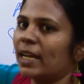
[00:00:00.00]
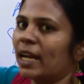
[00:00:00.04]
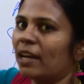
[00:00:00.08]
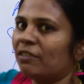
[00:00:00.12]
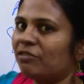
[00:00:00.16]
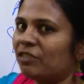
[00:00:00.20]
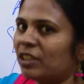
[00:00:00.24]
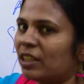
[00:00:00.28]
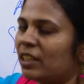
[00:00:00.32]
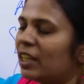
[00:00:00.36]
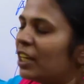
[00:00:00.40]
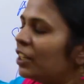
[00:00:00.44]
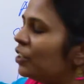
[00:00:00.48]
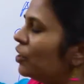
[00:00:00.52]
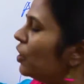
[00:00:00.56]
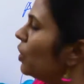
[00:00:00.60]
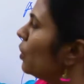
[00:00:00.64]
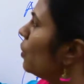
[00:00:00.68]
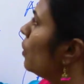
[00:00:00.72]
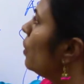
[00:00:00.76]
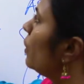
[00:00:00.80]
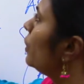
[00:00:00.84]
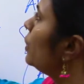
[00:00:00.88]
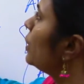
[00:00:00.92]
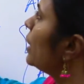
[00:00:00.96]
and after that you
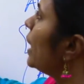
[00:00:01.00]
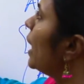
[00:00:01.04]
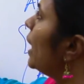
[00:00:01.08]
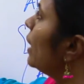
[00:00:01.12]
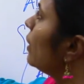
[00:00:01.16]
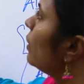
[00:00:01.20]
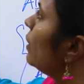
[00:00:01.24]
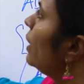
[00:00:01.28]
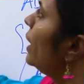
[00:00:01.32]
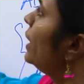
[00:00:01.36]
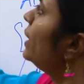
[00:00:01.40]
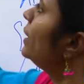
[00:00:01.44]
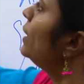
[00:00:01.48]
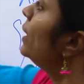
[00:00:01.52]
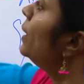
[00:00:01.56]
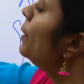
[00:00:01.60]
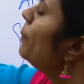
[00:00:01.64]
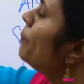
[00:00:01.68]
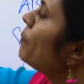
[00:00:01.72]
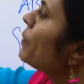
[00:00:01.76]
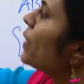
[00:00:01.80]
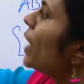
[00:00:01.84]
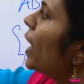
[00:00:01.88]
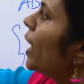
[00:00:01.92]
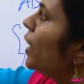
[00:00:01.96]
are going to calculate the
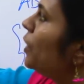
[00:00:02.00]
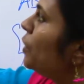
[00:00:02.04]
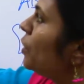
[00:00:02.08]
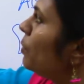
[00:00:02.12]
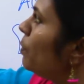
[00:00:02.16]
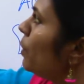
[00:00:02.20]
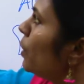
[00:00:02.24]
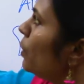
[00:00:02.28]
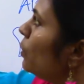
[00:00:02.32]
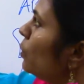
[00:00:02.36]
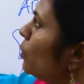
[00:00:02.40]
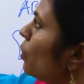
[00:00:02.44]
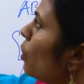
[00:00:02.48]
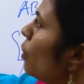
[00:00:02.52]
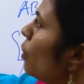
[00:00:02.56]
attribute